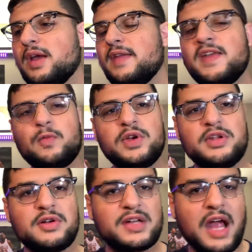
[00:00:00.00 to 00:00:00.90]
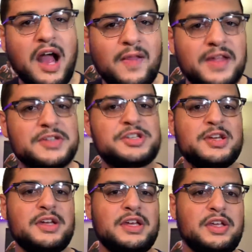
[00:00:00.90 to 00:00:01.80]
And then when you're in college,
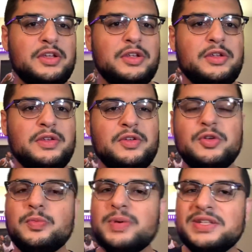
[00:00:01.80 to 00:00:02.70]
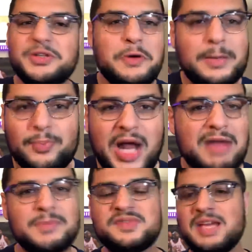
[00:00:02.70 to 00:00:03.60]
you'll be doing
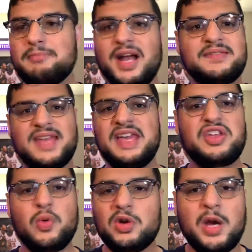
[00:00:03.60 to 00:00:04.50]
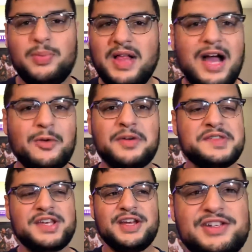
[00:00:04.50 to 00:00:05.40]
problems that might take you a couple
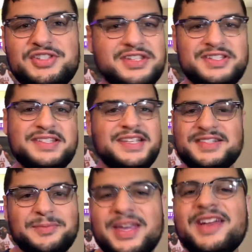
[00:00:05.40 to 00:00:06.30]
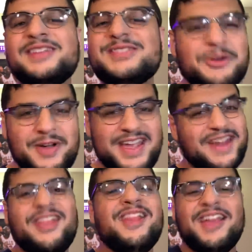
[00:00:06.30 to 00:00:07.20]
hours just to see some kid do it
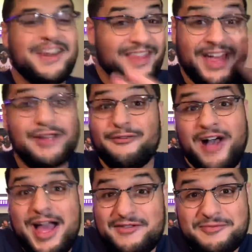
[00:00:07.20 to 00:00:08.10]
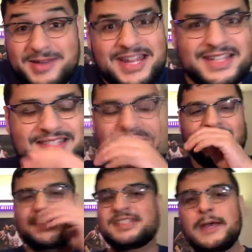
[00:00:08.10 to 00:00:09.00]
in like 5 minutes.
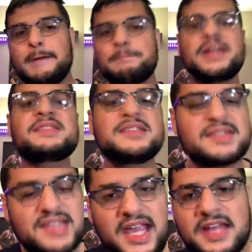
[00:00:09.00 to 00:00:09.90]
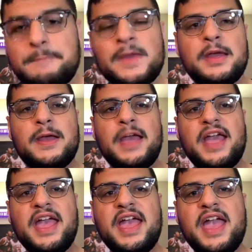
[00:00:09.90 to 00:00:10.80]
Like, it's insane.
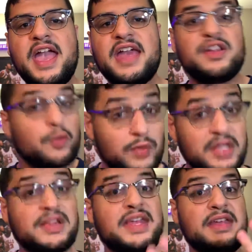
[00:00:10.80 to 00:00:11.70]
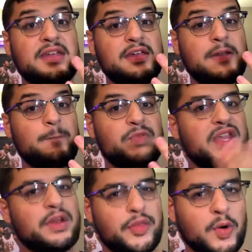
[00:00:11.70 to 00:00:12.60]
And it really
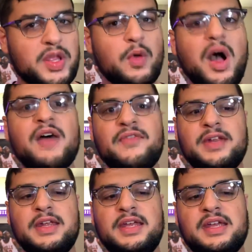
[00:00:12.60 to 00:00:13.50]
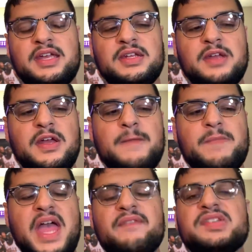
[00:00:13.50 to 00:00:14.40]
can throw you off, and it can
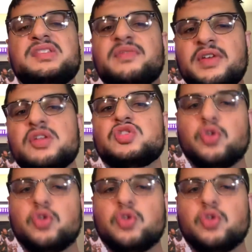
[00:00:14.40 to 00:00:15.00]
have a severe